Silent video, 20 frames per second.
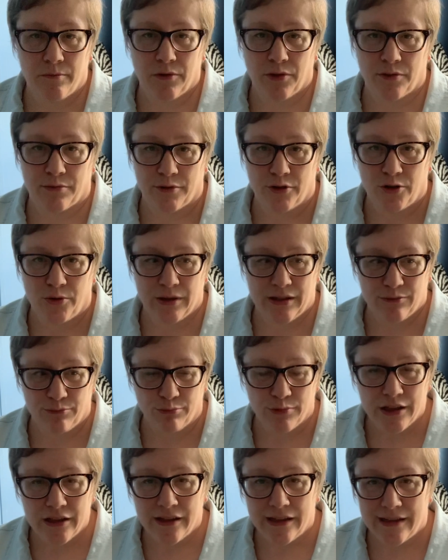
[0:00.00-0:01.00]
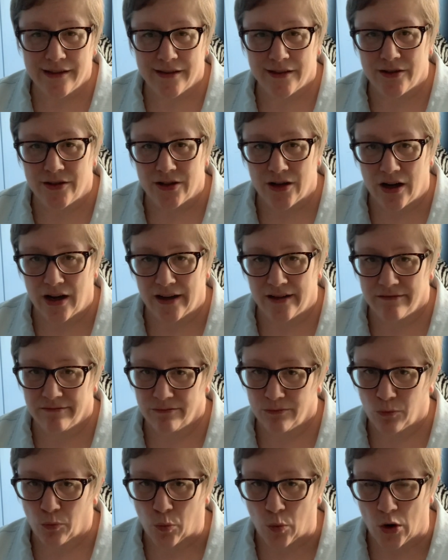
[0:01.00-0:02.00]
through, and really did not
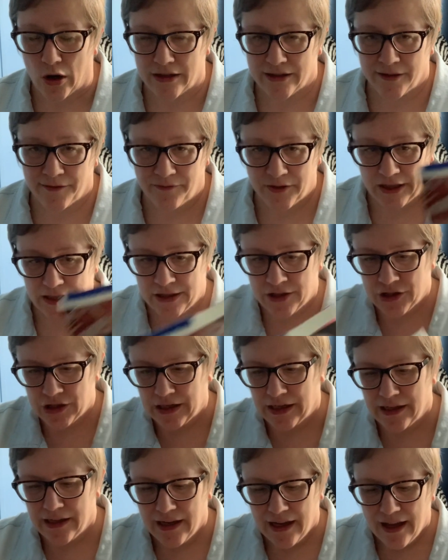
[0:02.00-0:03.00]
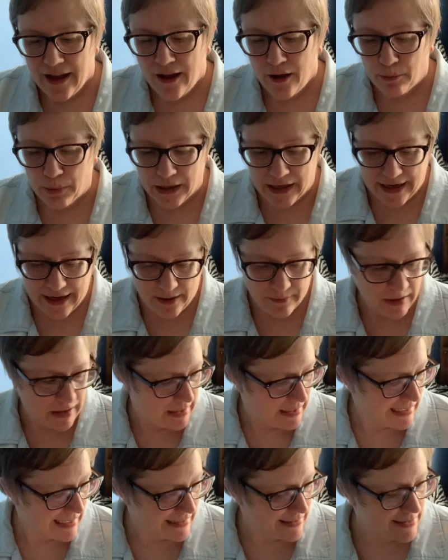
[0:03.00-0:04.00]
want to finish it. But I am going
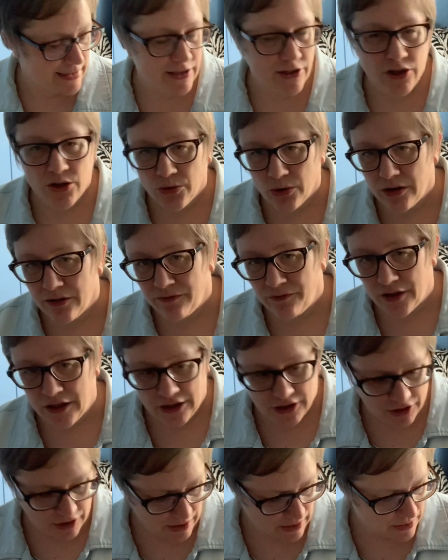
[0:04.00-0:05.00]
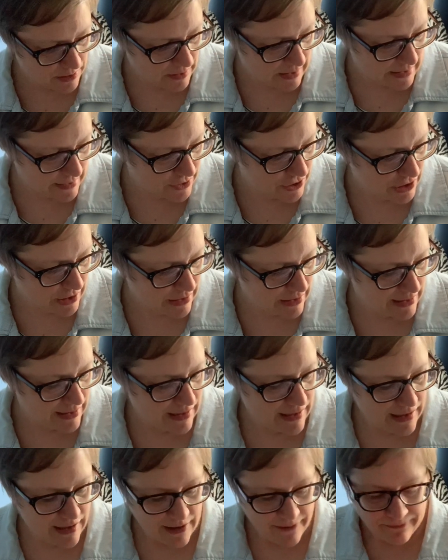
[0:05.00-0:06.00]
to continue and finish the collection.
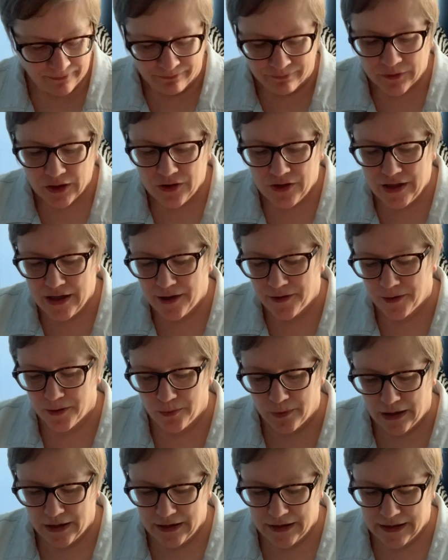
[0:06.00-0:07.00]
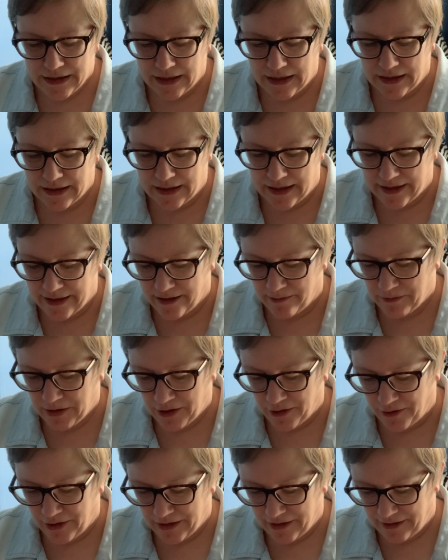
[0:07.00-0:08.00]
The other one that I am
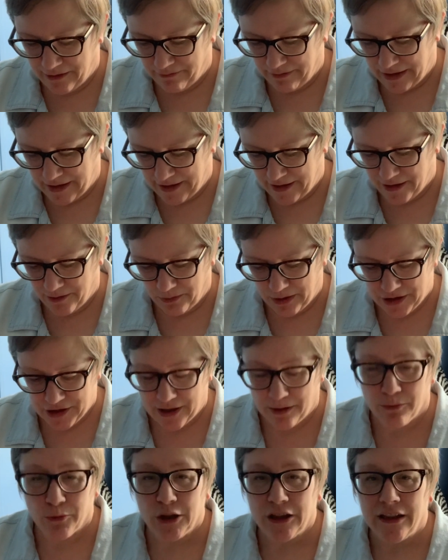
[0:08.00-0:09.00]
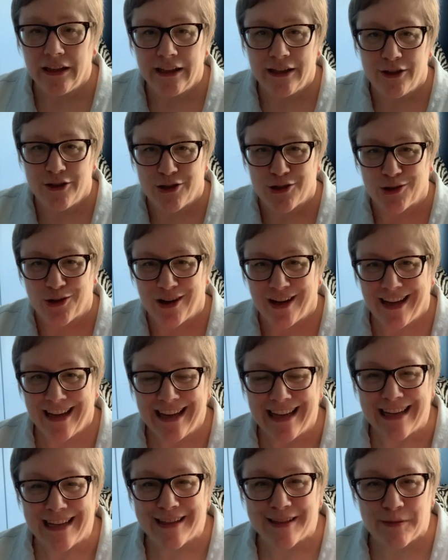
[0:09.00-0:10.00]
currently reading, which I'm really enjoying,
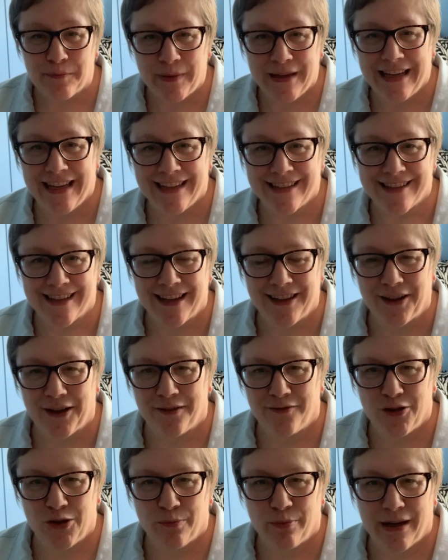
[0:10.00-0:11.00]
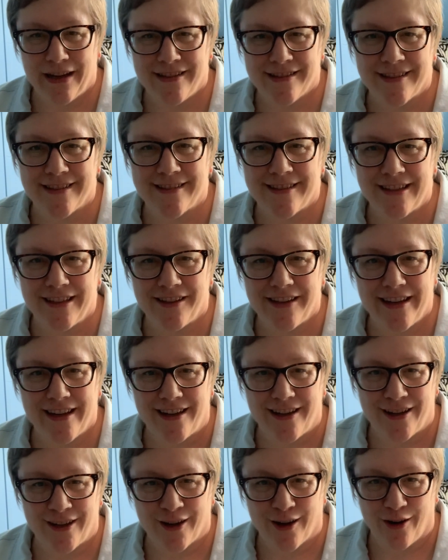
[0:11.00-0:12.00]
is P.S. I Love You by Cecilia
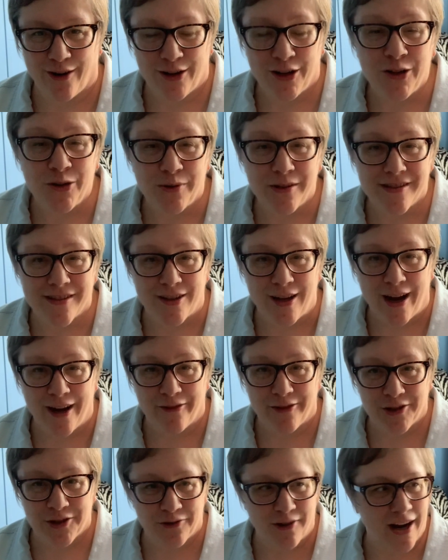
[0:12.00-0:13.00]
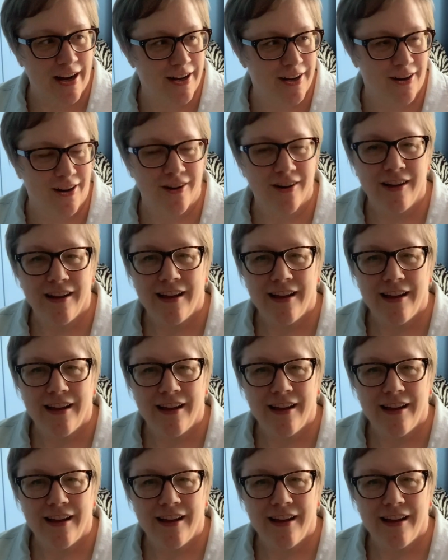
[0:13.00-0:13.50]
Ahern, who is an Irish writer.